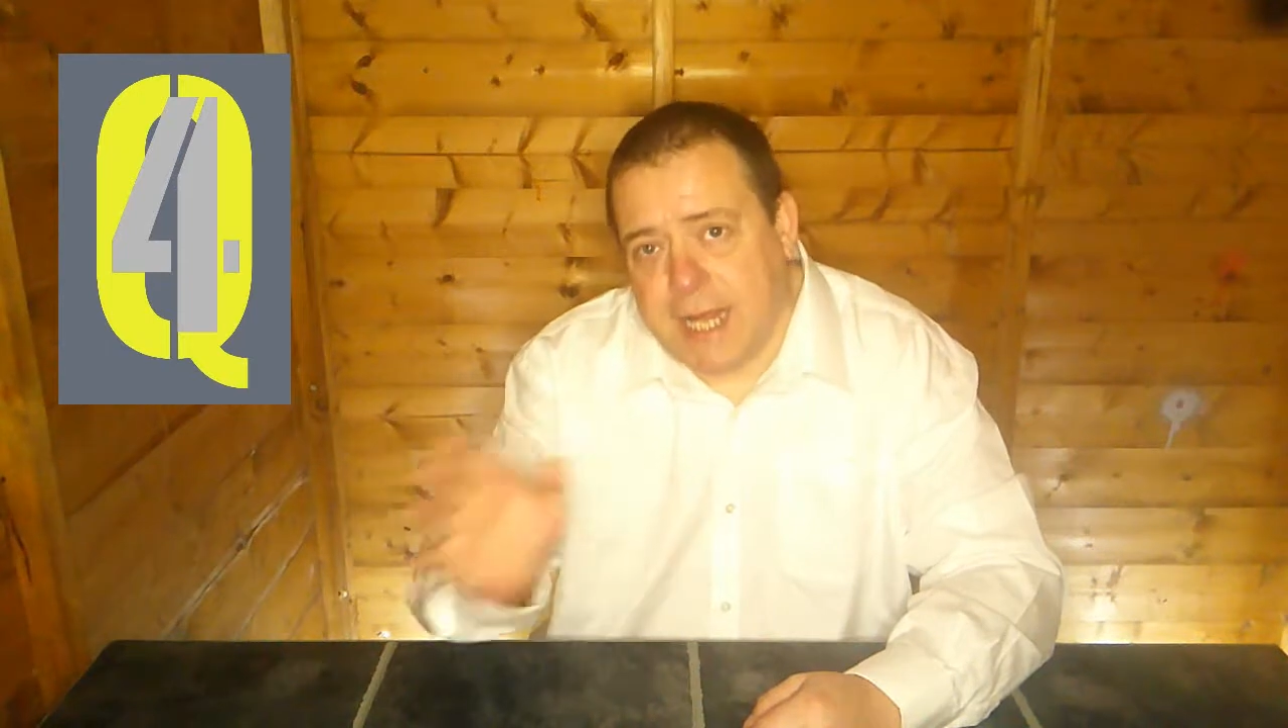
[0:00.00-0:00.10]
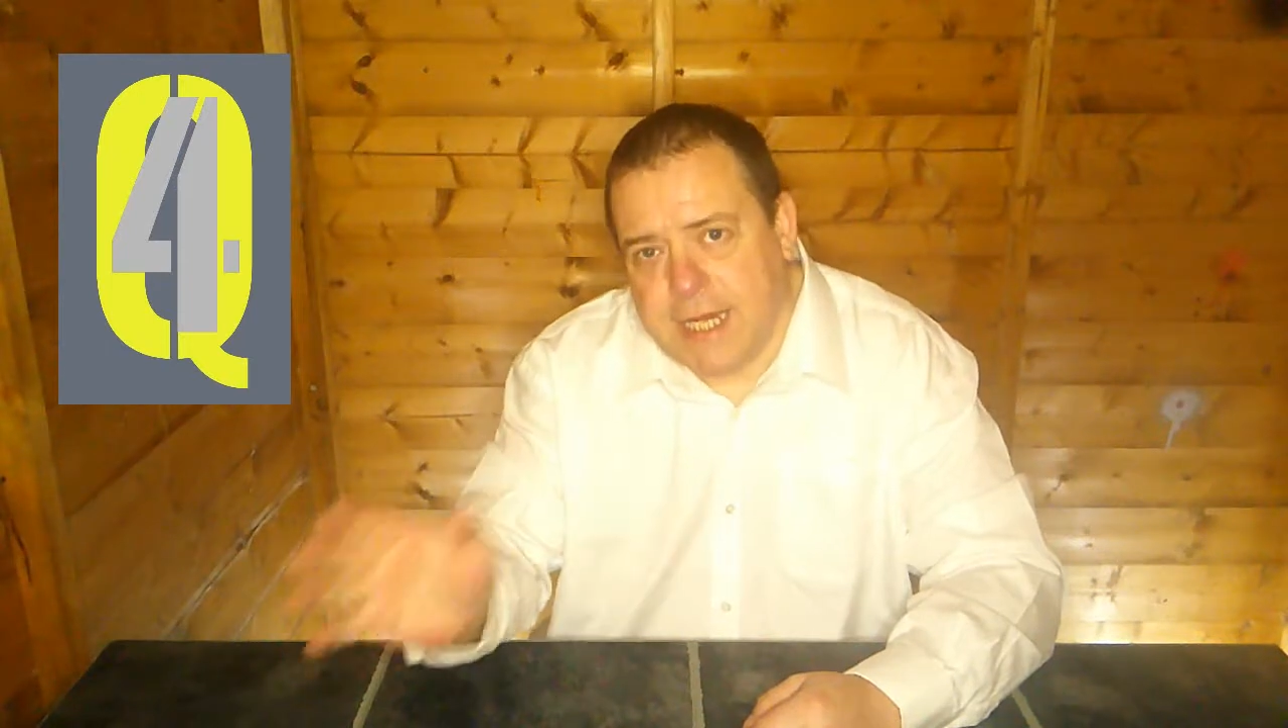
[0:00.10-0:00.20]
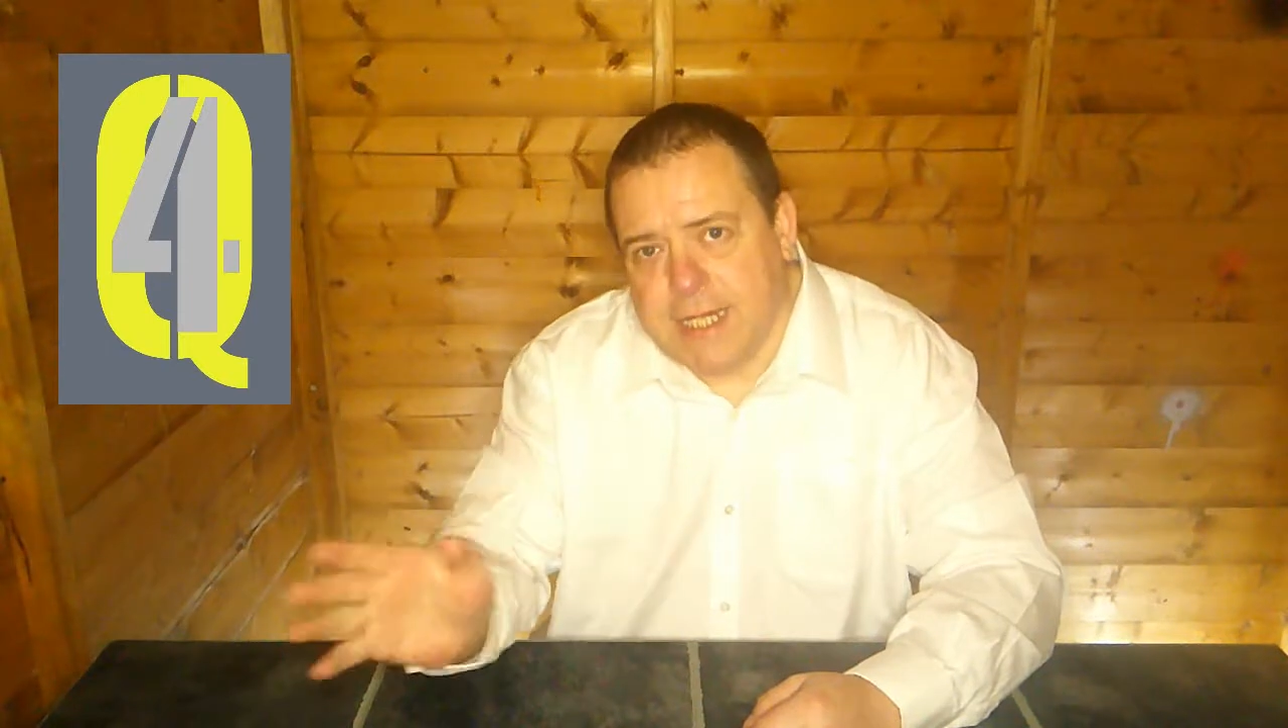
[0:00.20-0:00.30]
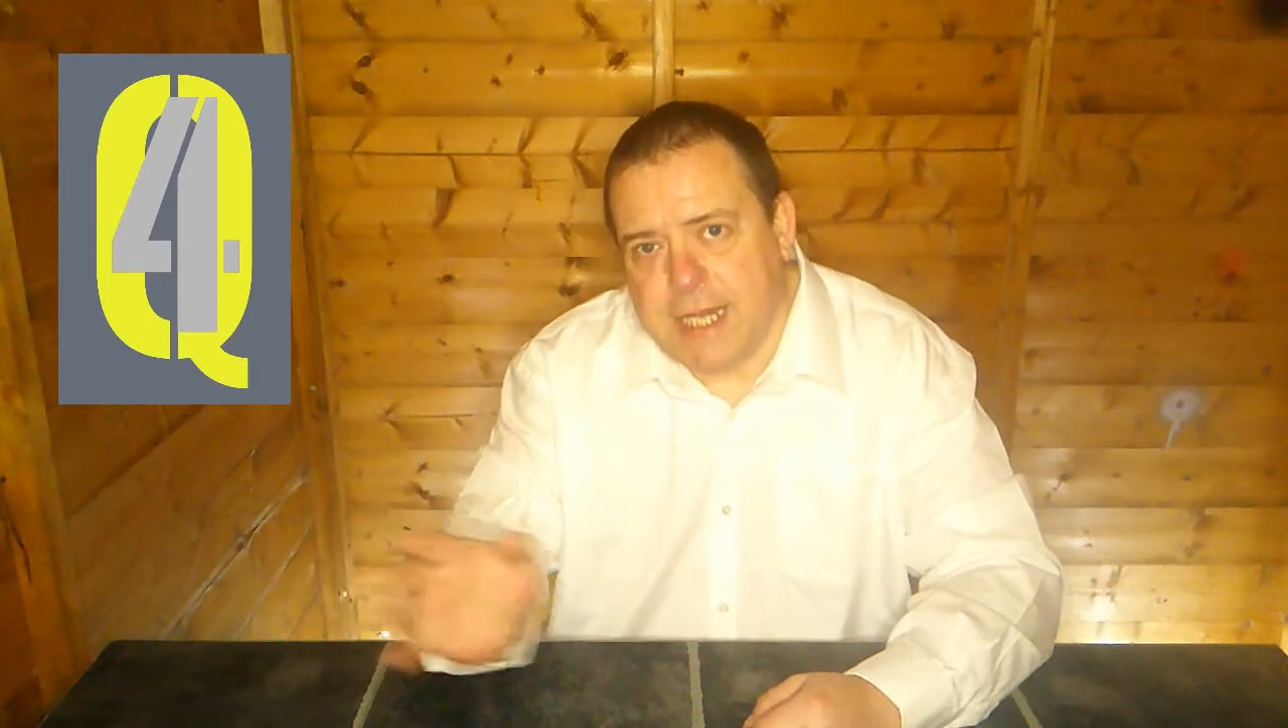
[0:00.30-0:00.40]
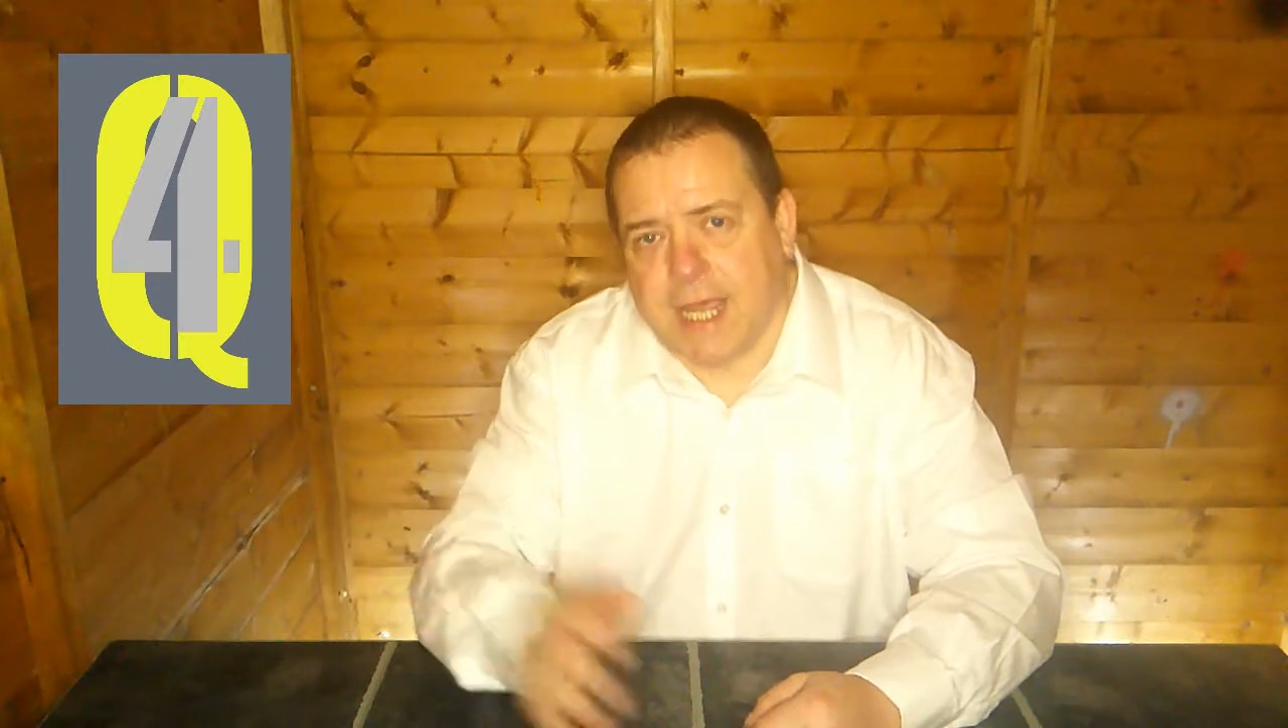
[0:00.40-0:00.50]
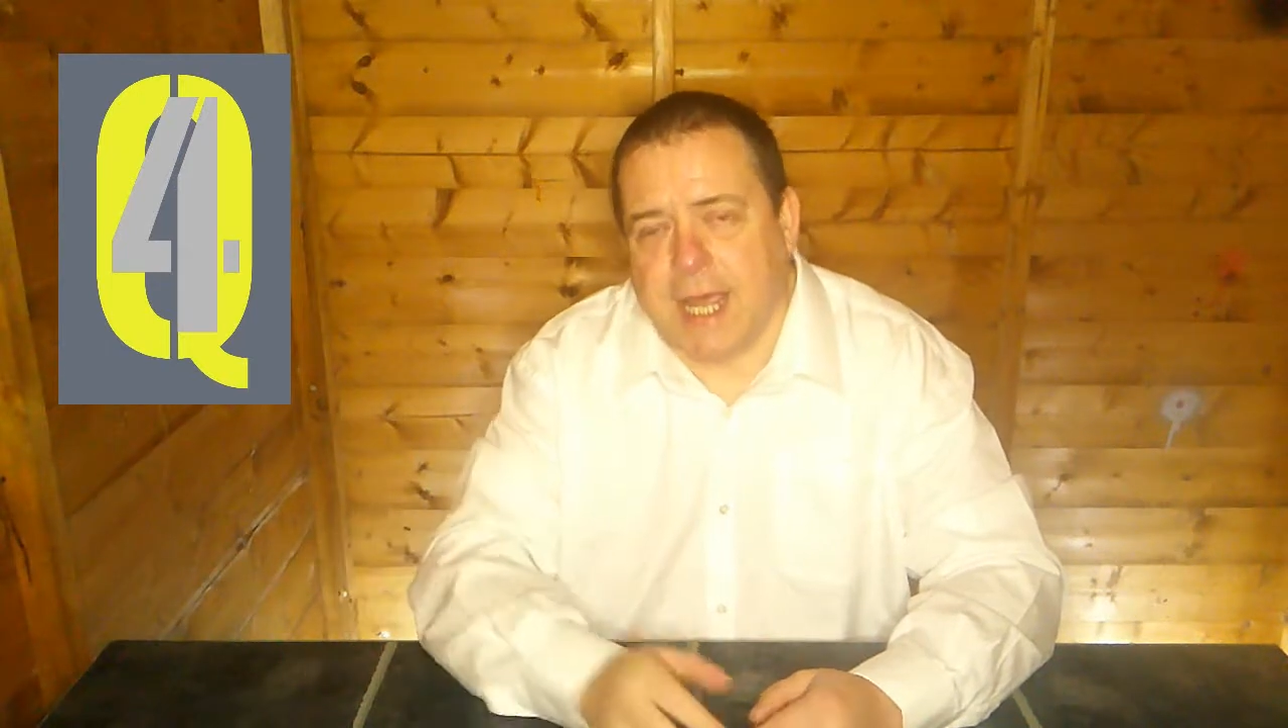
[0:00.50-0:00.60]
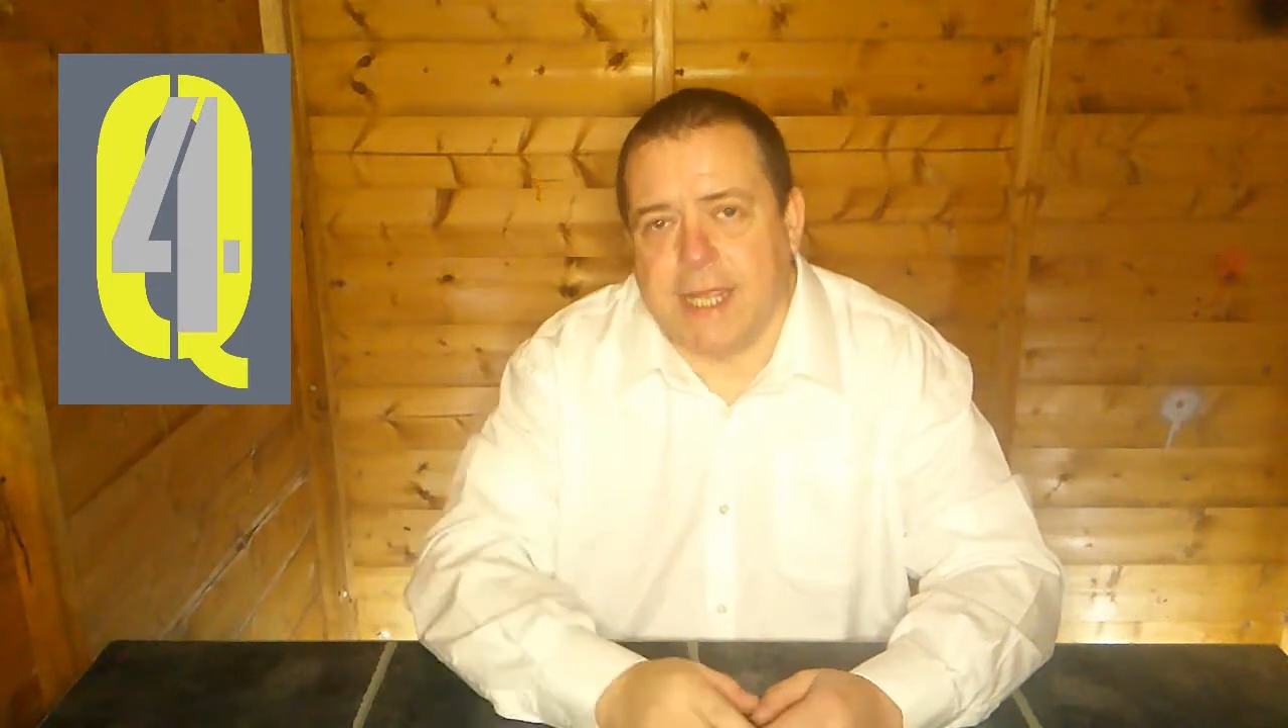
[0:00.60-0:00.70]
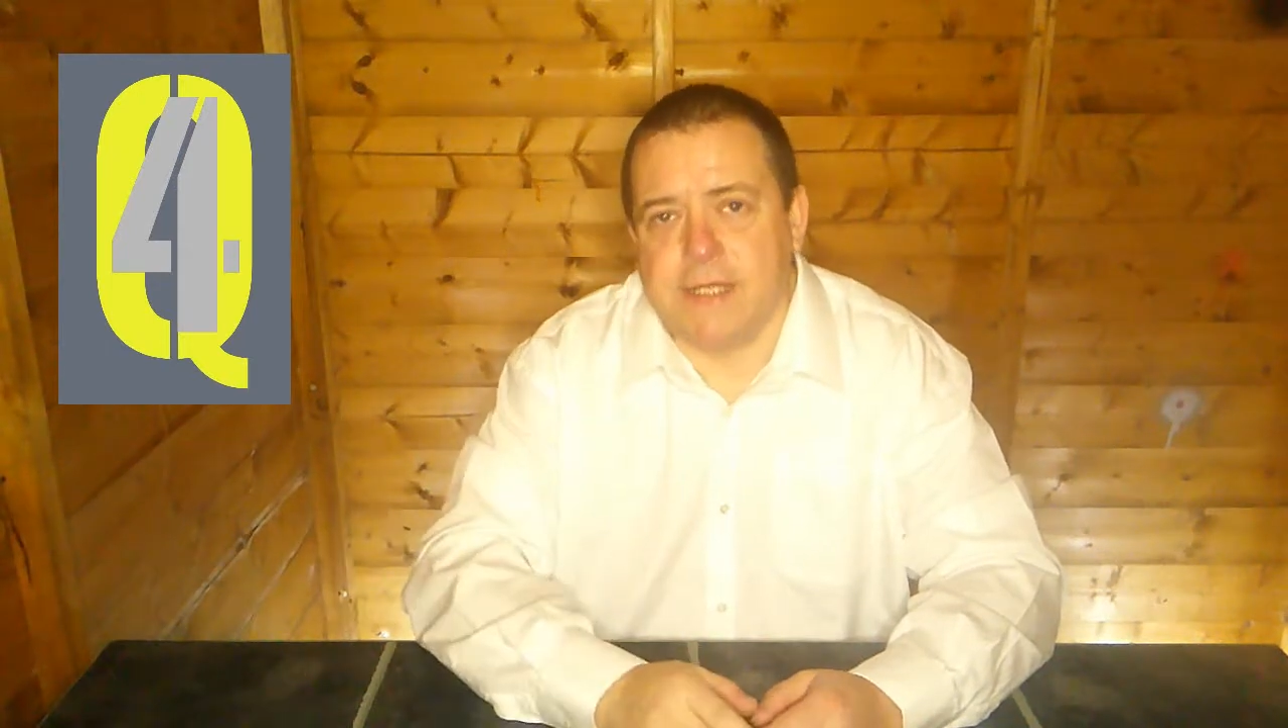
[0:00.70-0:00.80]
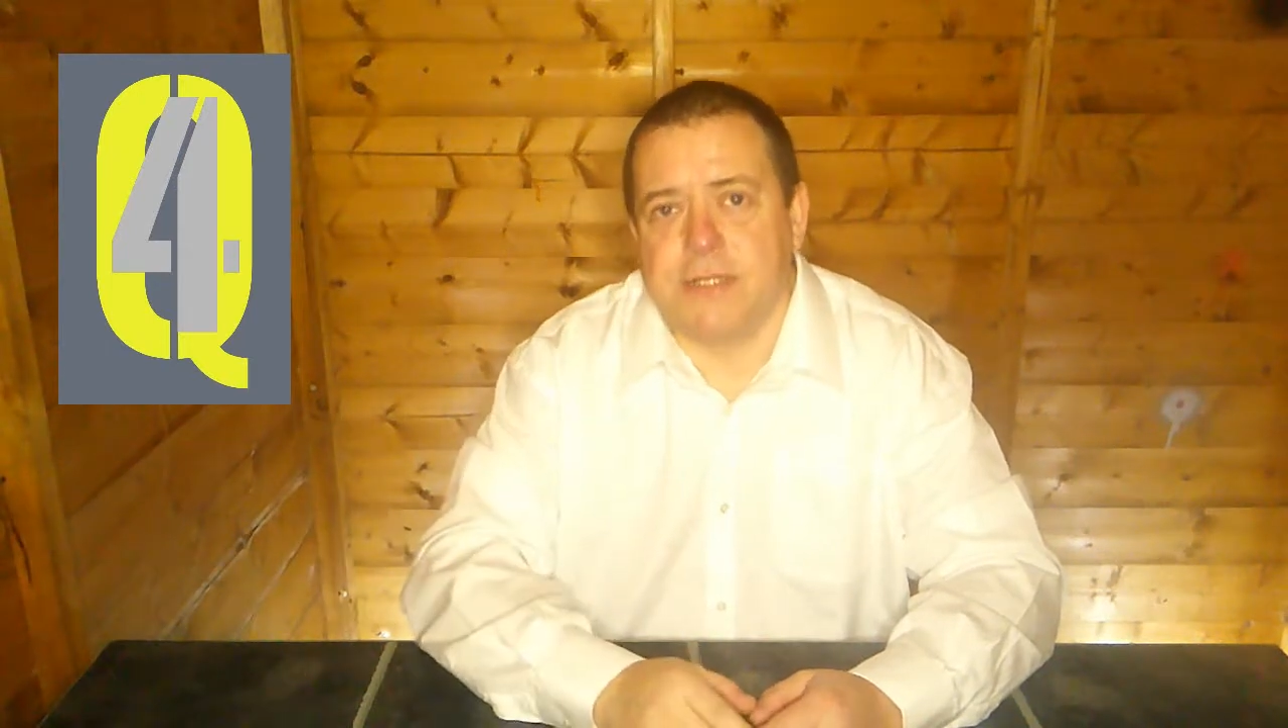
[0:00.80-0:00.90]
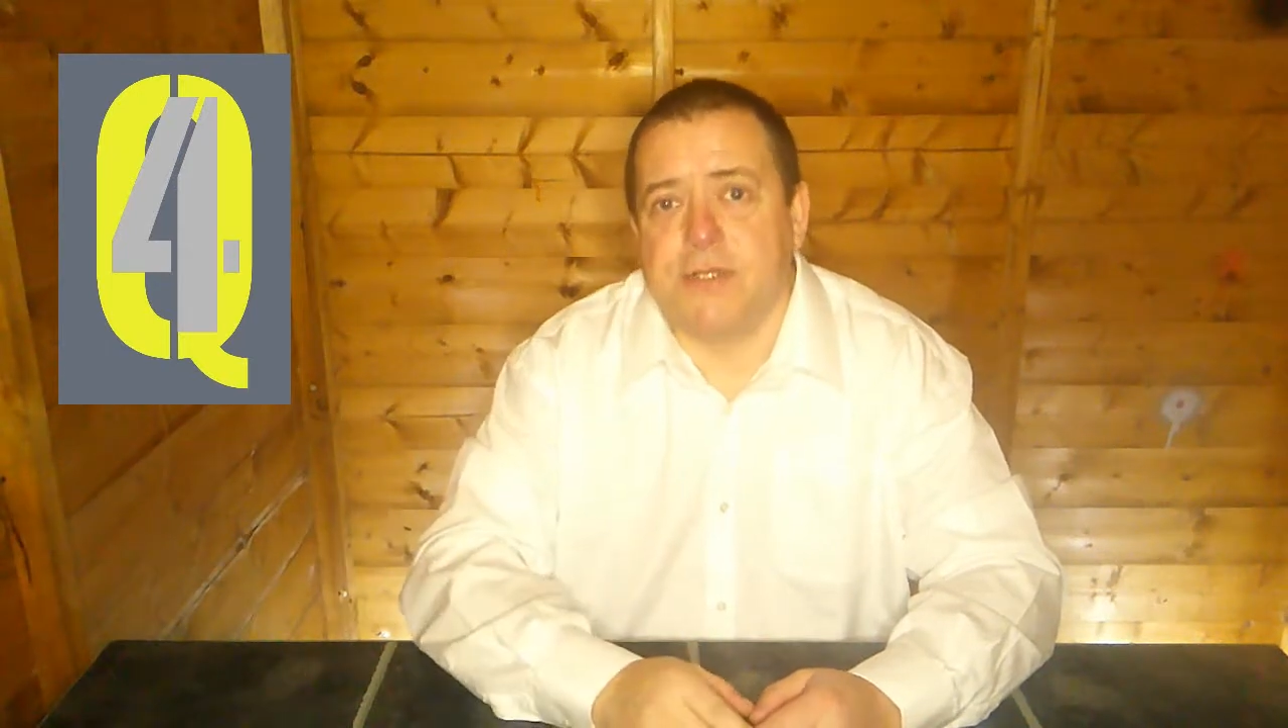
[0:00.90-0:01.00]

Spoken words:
indicate